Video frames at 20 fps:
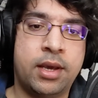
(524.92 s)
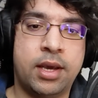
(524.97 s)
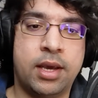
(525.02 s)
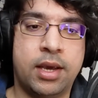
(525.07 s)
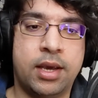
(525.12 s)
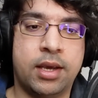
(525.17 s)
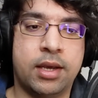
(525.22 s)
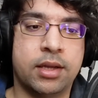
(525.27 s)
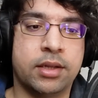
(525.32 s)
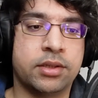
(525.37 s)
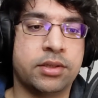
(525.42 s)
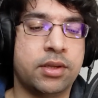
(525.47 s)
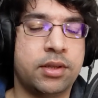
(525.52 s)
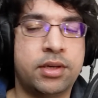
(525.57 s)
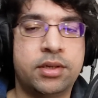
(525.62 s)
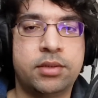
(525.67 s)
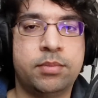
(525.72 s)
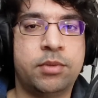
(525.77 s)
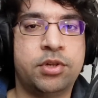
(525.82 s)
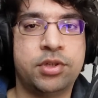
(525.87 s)
And so
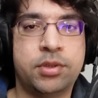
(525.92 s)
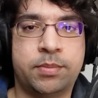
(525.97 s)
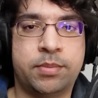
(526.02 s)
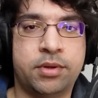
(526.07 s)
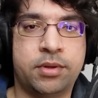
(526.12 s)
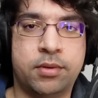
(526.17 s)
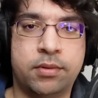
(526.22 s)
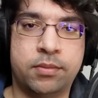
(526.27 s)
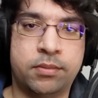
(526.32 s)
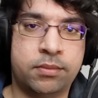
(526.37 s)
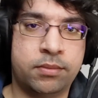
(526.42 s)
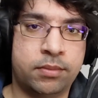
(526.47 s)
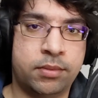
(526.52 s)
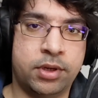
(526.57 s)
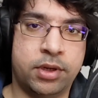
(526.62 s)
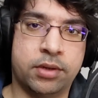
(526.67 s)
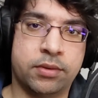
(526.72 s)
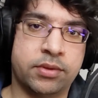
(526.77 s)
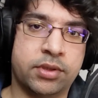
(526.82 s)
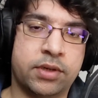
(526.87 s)
there's multiple,
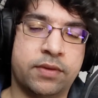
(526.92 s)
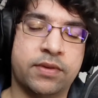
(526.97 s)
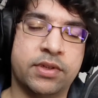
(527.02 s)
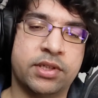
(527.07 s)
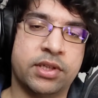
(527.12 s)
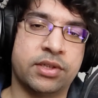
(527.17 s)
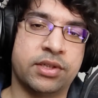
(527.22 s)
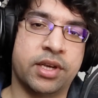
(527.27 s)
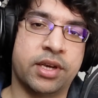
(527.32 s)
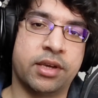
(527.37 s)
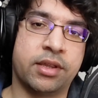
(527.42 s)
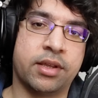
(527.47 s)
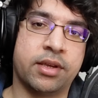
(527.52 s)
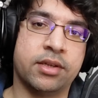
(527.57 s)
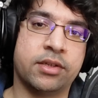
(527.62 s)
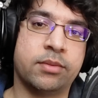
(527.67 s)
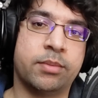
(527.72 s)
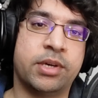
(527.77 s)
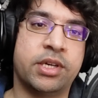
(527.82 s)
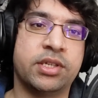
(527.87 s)
services like
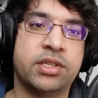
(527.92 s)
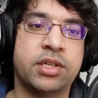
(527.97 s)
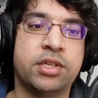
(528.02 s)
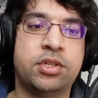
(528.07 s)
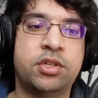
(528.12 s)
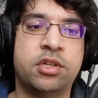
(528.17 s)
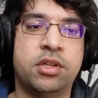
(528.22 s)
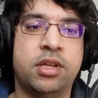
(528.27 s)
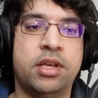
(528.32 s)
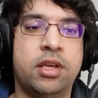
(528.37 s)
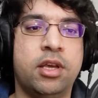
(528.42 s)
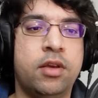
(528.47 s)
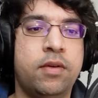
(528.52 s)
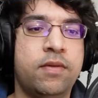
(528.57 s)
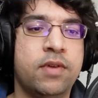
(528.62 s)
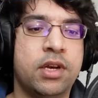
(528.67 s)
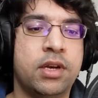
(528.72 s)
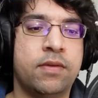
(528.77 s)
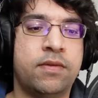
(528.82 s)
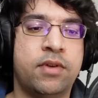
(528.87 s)
this. But essentially,
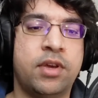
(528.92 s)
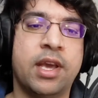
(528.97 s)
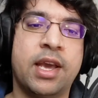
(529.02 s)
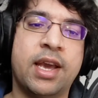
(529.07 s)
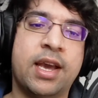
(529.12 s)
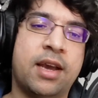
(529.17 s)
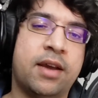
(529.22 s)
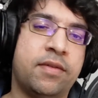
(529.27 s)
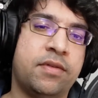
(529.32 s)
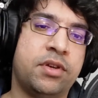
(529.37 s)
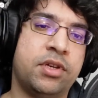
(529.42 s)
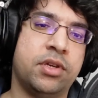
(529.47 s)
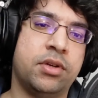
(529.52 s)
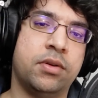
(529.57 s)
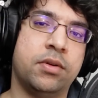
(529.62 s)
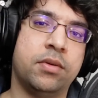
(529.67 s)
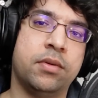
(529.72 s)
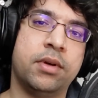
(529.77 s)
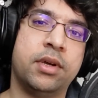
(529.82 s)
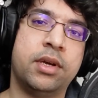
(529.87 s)
even if you have
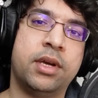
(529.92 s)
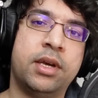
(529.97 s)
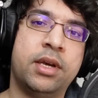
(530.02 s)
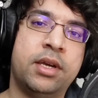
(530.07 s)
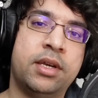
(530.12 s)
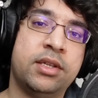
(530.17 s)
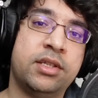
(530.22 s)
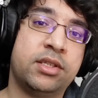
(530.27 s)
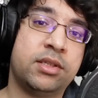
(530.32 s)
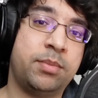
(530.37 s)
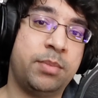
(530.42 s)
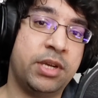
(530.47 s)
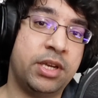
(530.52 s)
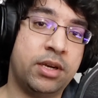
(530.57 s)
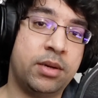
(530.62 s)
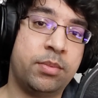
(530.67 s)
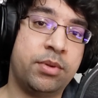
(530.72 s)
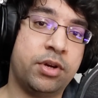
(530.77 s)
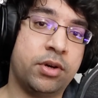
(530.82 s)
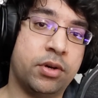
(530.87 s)
to
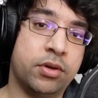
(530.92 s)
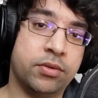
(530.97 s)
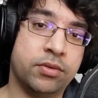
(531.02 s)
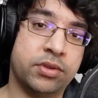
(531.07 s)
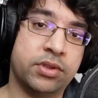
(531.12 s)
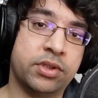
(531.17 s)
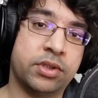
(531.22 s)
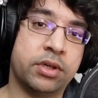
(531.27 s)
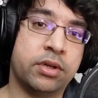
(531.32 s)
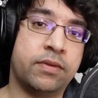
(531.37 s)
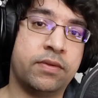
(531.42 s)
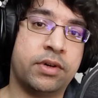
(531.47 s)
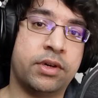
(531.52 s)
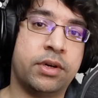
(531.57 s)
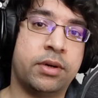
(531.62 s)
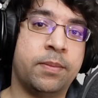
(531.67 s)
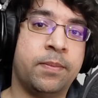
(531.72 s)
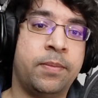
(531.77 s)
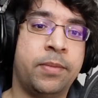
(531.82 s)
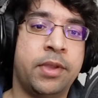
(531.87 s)
spin up your own
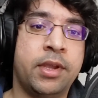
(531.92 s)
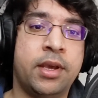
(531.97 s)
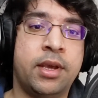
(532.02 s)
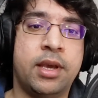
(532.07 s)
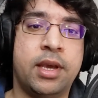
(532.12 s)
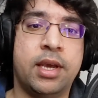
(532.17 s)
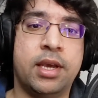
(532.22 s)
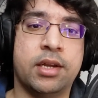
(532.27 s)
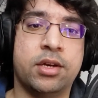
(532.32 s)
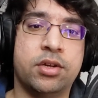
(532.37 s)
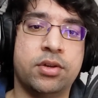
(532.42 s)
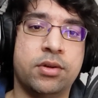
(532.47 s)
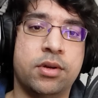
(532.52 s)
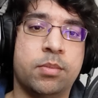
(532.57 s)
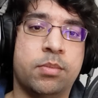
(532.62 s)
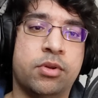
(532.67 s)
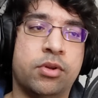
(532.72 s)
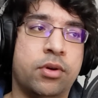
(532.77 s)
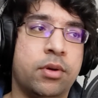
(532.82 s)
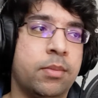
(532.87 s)
server and do
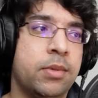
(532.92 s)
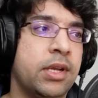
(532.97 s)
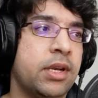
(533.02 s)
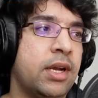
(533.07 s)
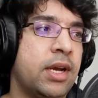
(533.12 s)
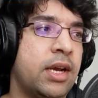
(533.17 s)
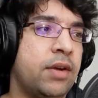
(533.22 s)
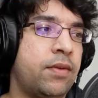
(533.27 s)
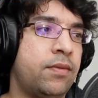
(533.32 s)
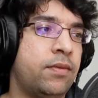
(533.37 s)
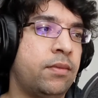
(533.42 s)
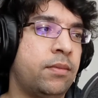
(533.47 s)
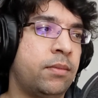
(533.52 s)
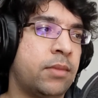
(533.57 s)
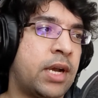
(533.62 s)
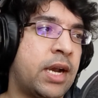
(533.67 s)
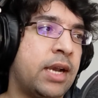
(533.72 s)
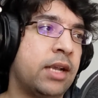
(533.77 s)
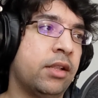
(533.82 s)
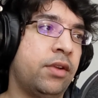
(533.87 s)
deployment, I
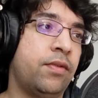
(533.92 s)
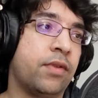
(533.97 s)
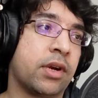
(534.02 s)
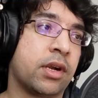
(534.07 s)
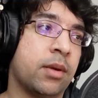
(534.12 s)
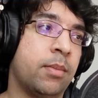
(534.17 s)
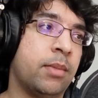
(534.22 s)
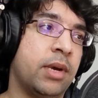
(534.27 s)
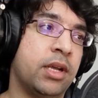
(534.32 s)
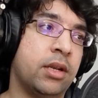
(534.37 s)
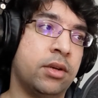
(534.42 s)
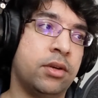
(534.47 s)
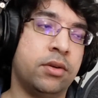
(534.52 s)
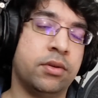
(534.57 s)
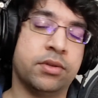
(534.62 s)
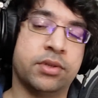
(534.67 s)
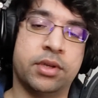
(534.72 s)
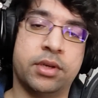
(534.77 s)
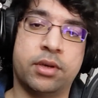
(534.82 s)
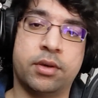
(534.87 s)
highly recommend
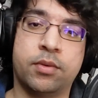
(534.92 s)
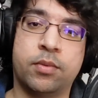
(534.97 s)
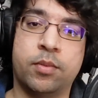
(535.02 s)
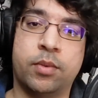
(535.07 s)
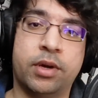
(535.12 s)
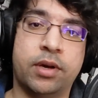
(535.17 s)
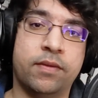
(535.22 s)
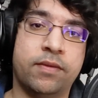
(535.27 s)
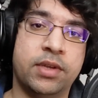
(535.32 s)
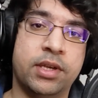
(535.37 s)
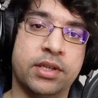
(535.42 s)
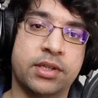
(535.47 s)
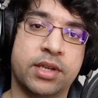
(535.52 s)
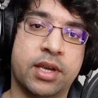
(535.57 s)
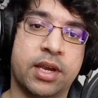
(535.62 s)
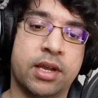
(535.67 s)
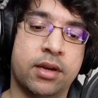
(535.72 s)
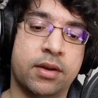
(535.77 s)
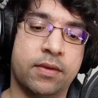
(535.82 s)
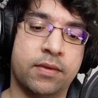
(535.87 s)
using one of these
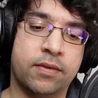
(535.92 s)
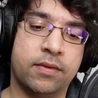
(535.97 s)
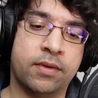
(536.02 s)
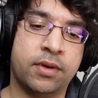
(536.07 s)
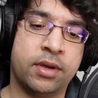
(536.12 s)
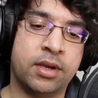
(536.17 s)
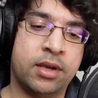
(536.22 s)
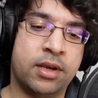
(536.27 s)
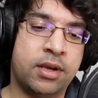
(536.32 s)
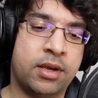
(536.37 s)
kind of